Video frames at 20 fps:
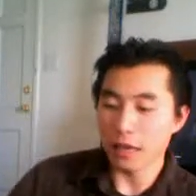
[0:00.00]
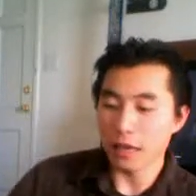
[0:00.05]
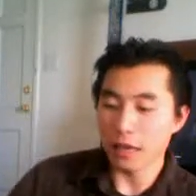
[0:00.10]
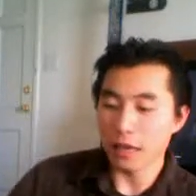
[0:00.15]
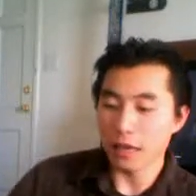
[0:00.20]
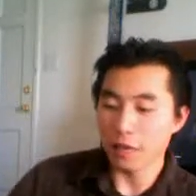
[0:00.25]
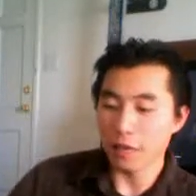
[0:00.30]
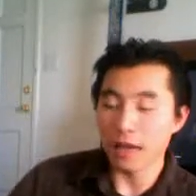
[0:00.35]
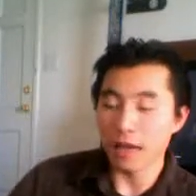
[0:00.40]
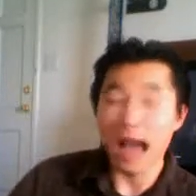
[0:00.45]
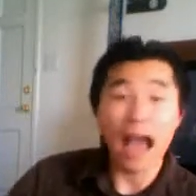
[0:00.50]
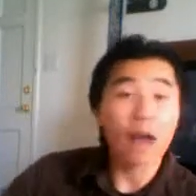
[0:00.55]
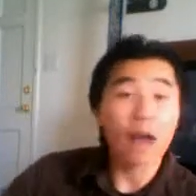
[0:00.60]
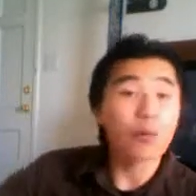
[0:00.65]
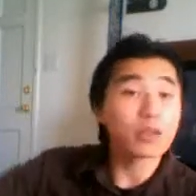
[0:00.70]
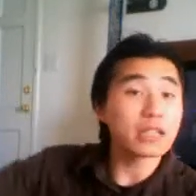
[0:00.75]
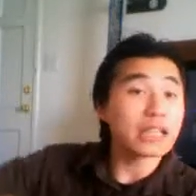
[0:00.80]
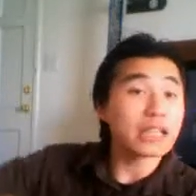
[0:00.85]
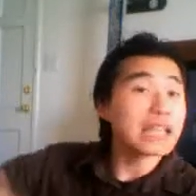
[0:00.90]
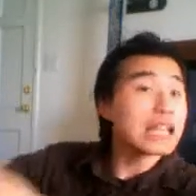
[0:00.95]
if I
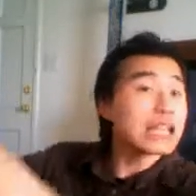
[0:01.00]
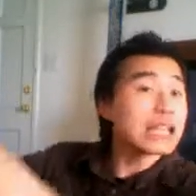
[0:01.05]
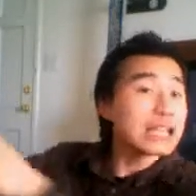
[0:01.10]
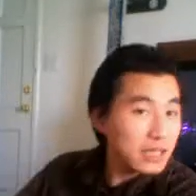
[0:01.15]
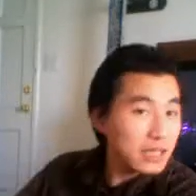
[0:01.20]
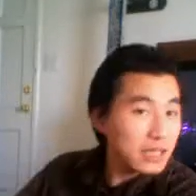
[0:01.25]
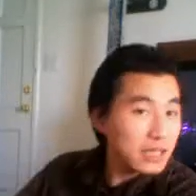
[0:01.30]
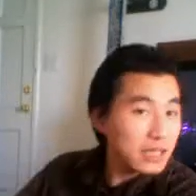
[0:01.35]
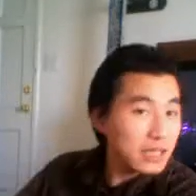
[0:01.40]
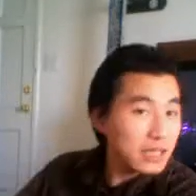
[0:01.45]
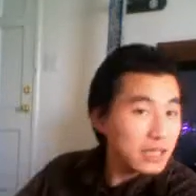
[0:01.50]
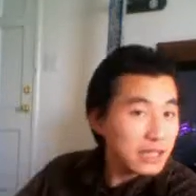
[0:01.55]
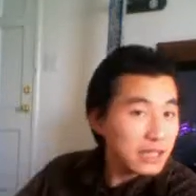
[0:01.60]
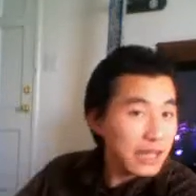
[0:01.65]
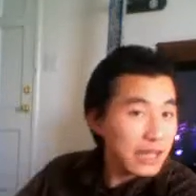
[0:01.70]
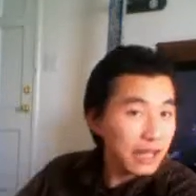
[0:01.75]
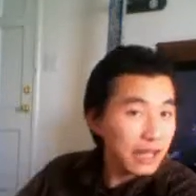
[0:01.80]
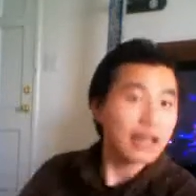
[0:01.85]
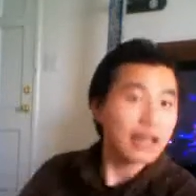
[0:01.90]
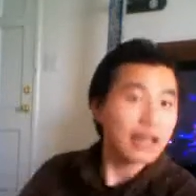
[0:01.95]
was in a different
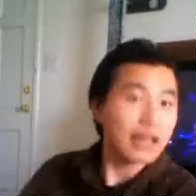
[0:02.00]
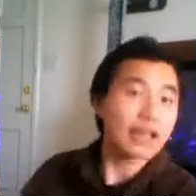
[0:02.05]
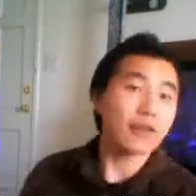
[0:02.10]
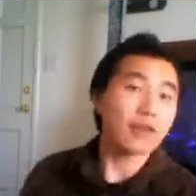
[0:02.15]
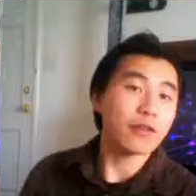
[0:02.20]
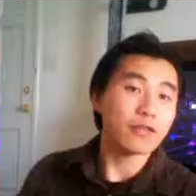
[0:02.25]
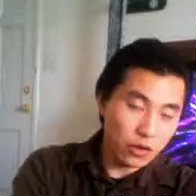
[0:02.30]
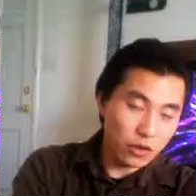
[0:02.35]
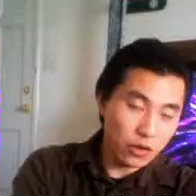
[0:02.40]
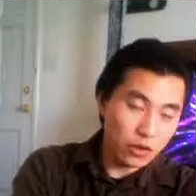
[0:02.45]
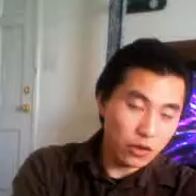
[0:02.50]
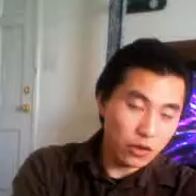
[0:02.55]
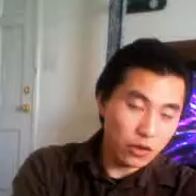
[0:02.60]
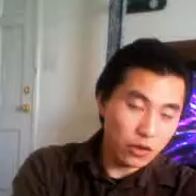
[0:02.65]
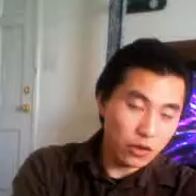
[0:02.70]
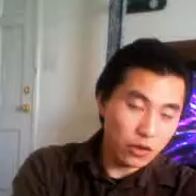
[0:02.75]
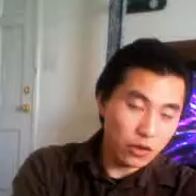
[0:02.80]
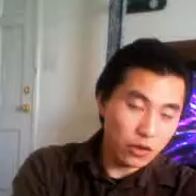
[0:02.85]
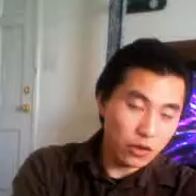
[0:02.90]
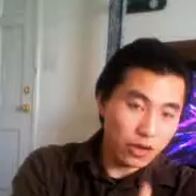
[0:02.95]
state and I was selling
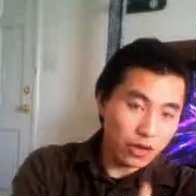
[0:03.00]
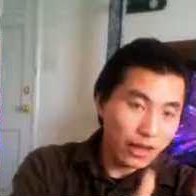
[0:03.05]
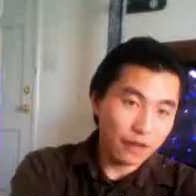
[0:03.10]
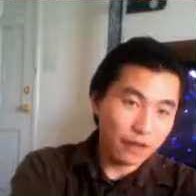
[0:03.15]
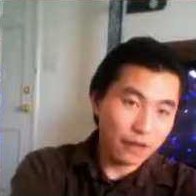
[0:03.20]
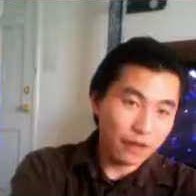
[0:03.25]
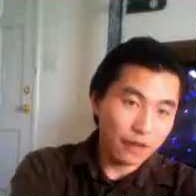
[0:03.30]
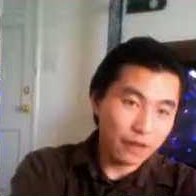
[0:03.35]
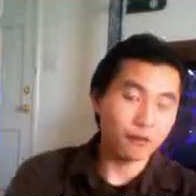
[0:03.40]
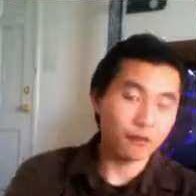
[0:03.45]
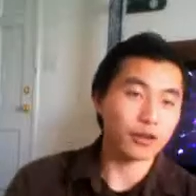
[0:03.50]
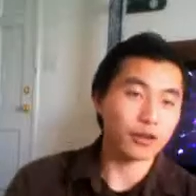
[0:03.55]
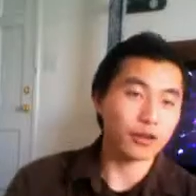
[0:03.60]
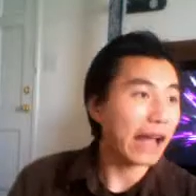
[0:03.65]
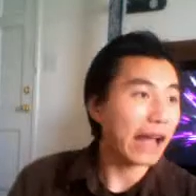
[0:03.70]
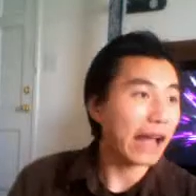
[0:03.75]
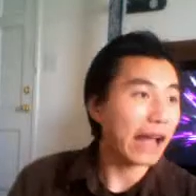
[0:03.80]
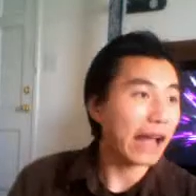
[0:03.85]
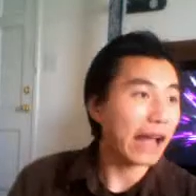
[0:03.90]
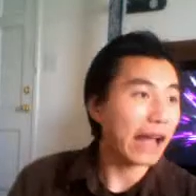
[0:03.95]
to you in
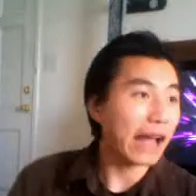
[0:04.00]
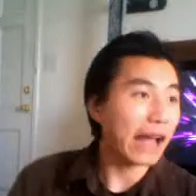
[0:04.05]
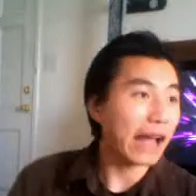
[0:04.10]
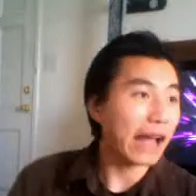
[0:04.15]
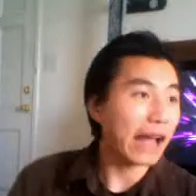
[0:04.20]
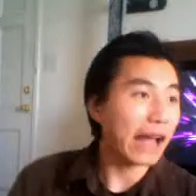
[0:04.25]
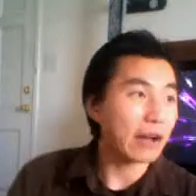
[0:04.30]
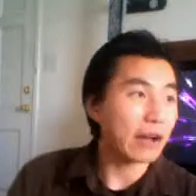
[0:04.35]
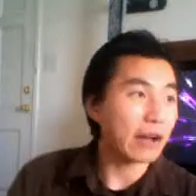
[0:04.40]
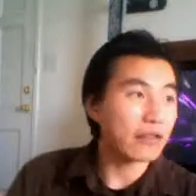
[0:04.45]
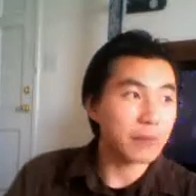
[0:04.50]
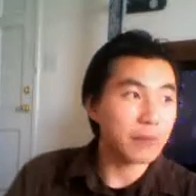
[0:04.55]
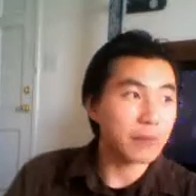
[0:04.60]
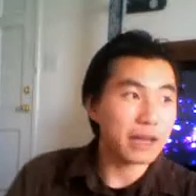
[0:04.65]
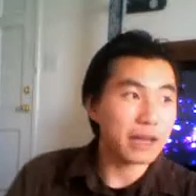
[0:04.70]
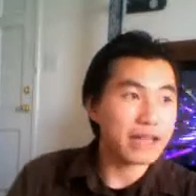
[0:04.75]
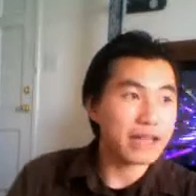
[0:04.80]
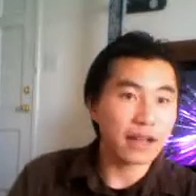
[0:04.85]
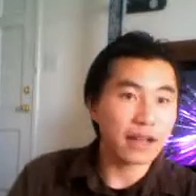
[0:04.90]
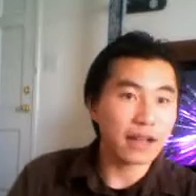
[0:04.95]
California, I don't have to
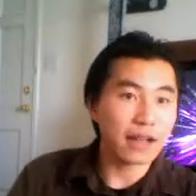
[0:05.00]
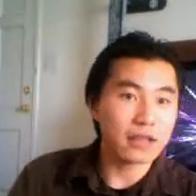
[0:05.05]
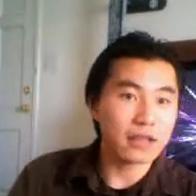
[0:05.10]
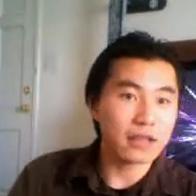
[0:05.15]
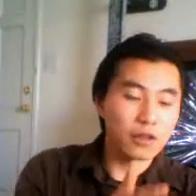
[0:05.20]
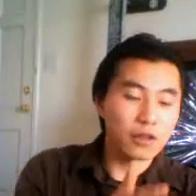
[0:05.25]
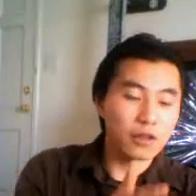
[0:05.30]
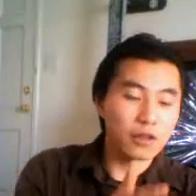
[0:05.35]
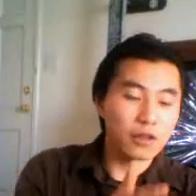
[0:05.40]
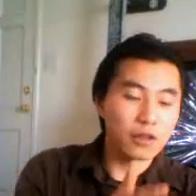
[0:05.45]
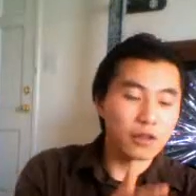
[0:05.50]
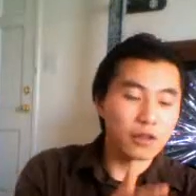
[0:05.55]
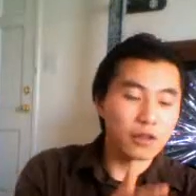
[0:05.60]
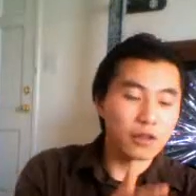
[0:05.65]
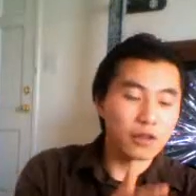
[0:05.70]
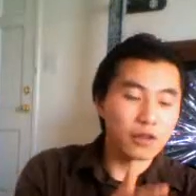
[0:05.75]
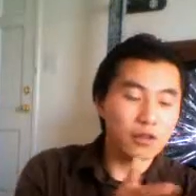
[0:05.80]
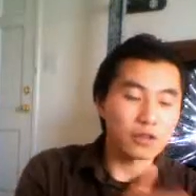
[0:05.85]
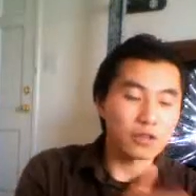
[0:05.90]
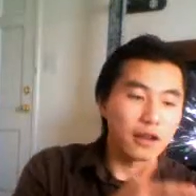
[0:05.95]
pay tax. This is one
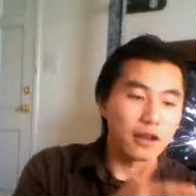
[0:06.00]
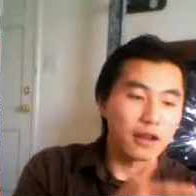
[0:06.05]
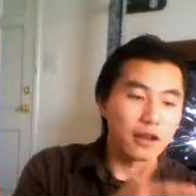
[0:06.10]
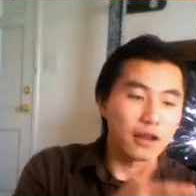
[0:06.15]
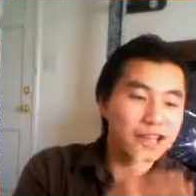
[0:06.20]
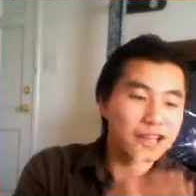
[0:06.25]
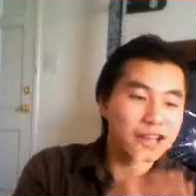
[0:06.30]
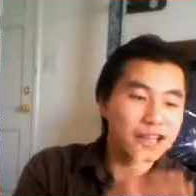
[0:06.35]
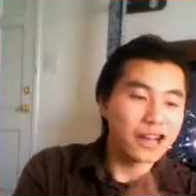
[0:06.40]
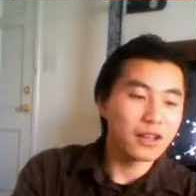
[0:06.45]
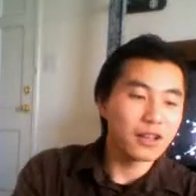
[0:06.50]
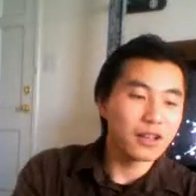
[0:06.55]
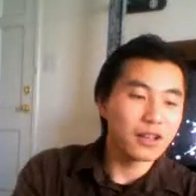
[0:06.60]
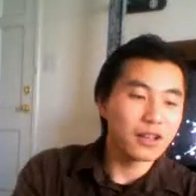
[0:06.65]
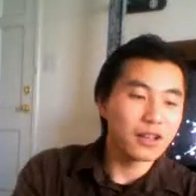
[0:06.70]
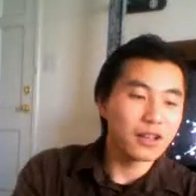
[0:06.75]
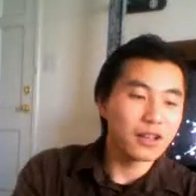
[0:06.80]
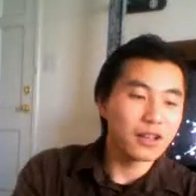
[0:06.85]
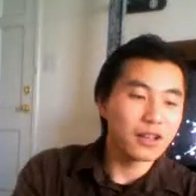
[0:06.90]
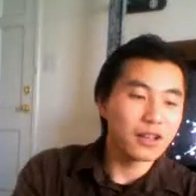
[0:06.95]
of those
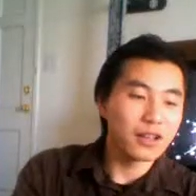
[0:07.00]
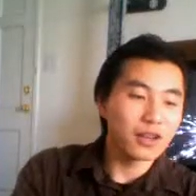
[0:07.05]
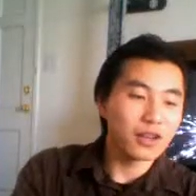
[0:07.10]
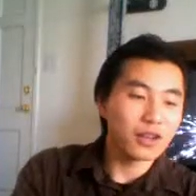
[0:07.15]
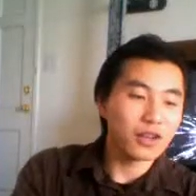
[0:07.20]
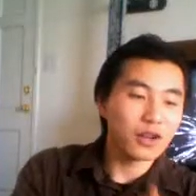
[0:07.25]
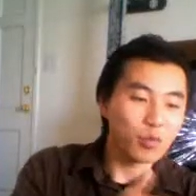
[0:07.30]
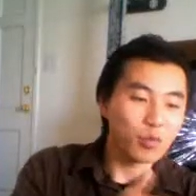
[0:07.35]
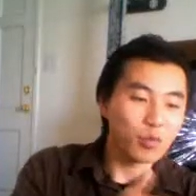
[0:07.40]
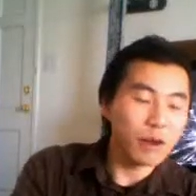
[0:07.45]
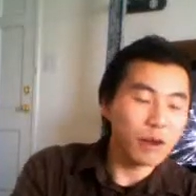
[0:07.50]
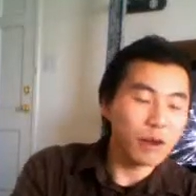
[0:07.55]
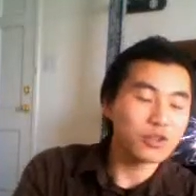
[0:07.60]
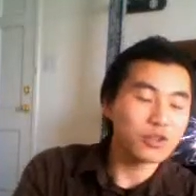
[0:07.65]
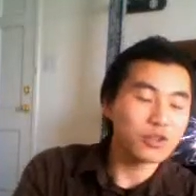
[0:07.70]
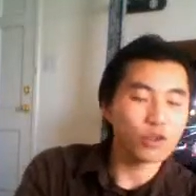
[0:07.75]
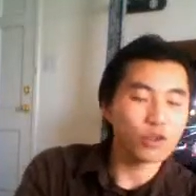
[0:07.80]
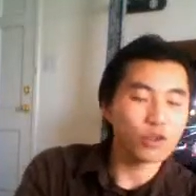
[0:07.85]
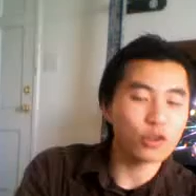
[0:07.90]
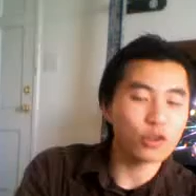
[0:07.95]
government
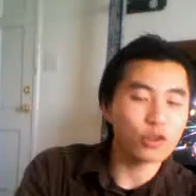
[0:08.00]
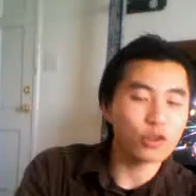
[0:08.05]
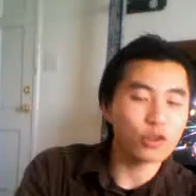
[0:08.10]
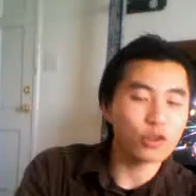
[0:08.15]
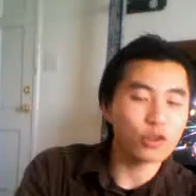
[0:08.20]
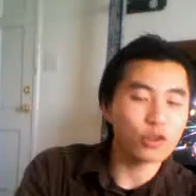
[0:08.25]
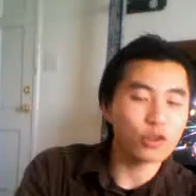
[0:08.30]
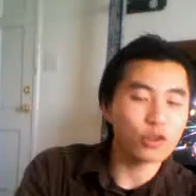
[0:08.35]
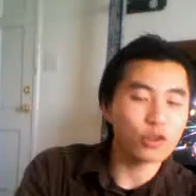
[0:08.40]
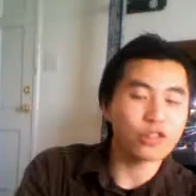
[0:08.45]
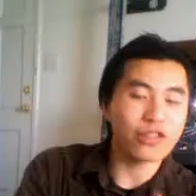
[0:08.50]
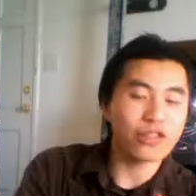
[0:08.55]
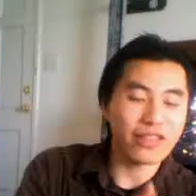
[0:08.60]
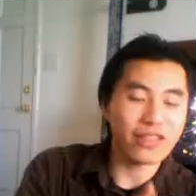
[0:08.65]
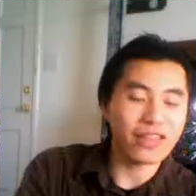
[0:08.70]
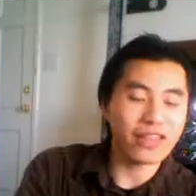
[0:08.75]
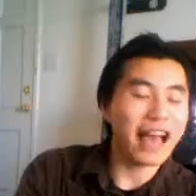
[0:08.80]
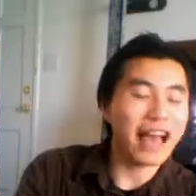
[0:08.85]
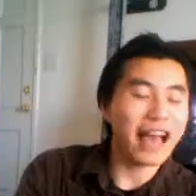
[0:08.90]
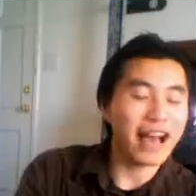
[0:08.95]
corruption loopholes
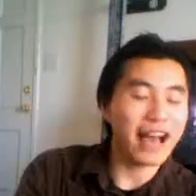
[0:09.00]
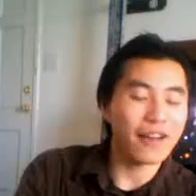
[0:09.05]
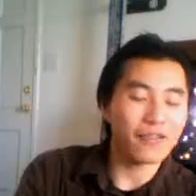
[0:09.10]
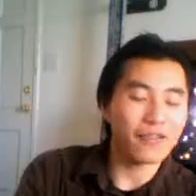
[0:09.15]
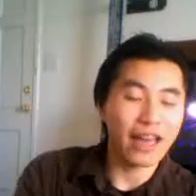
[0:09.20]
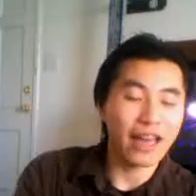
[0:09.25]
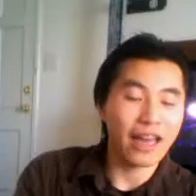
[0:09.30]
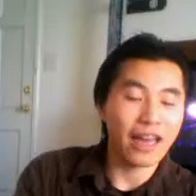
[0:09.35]
that they have.